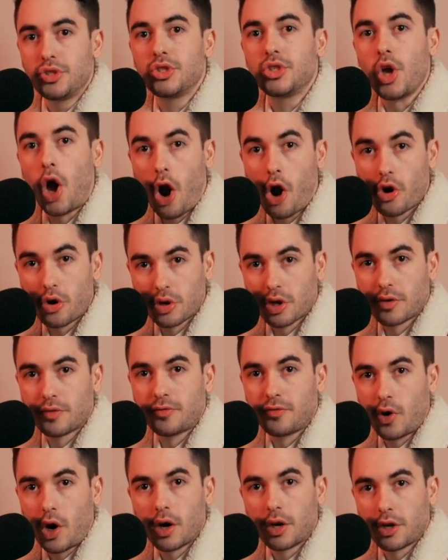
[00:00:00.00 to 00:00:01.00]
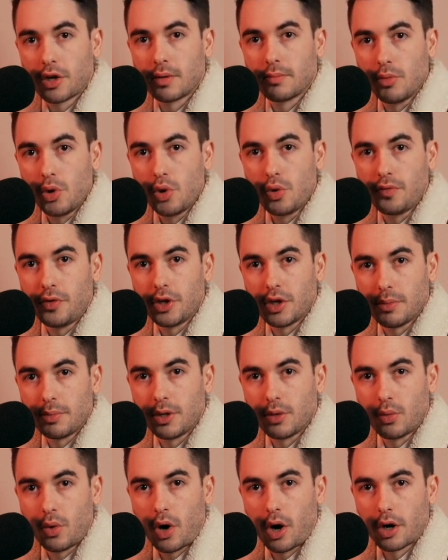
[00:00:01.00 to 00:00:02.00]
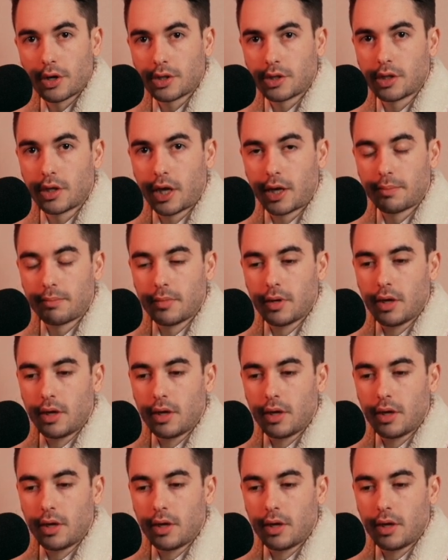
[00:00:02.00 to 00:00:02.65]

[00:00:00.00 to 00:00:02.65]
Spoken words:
dark fucking movie to be watching on